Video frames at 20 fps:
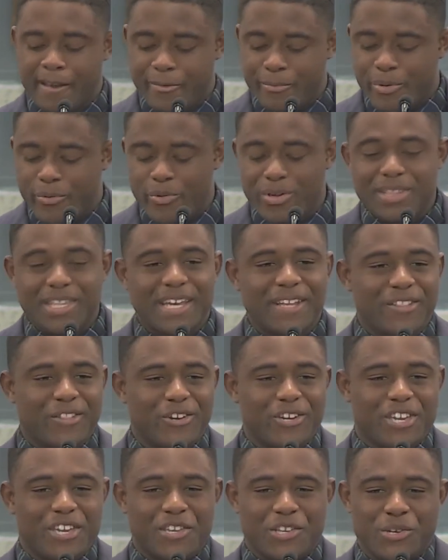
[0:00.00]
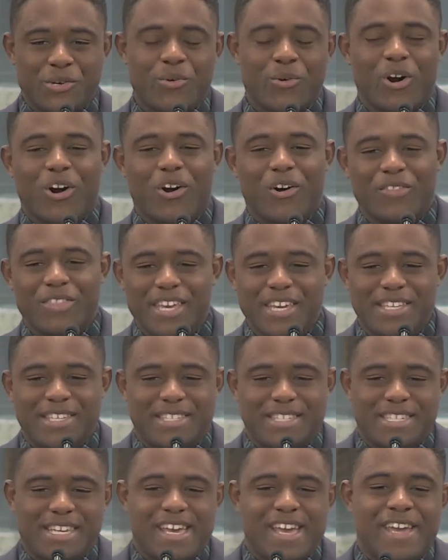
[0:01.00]
But when they look at you, all they
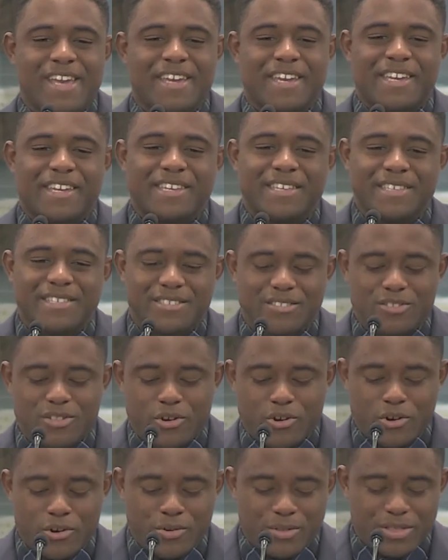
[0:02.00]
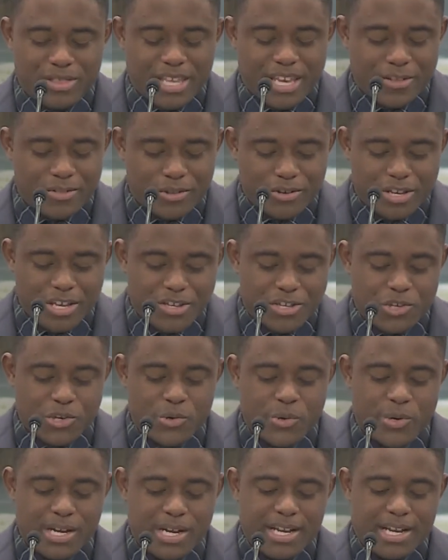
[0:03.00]
say is, or they look at
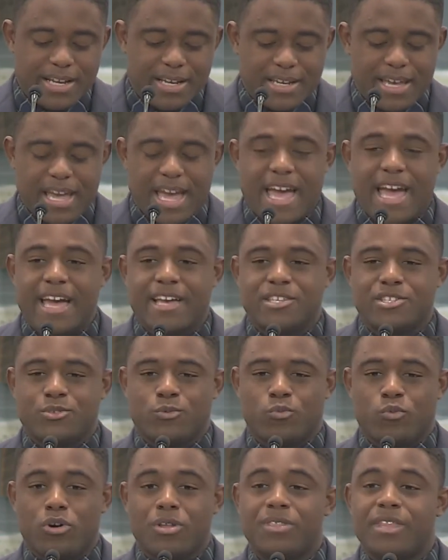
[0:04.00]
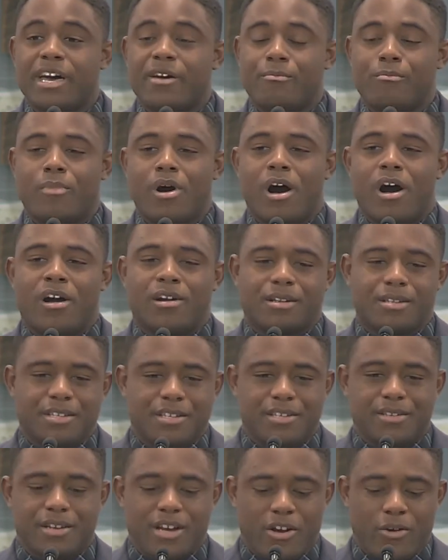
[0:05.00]
you as one that mocked
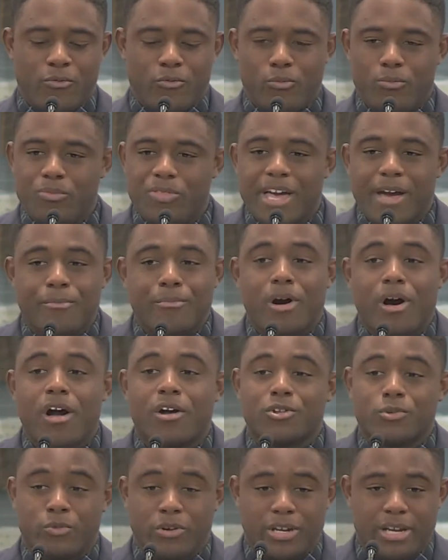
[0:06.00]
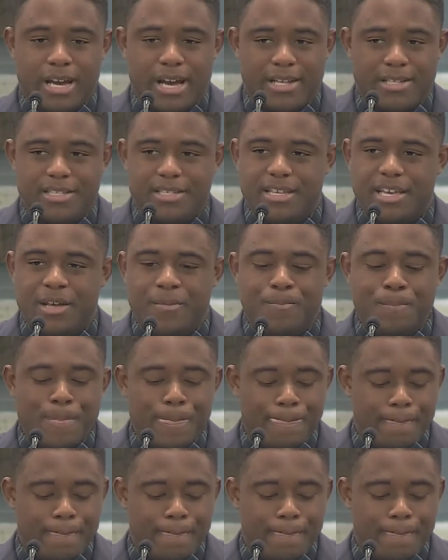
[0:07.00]
what God said.